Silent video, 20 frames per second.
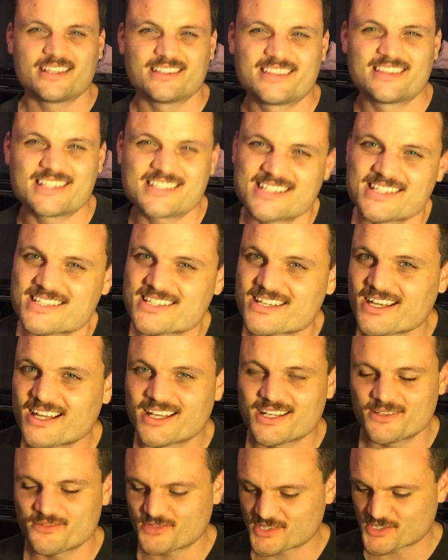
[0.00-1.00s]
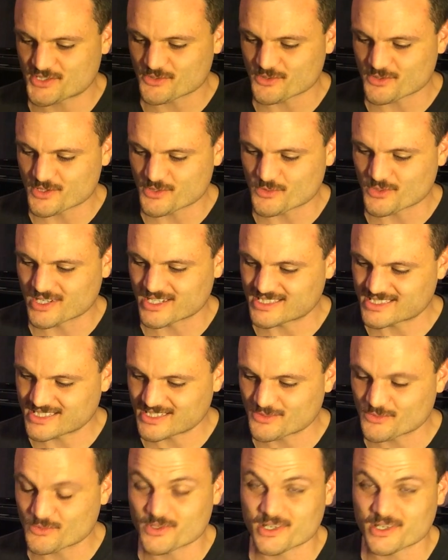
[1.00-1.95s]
This is kind of a story where it didn't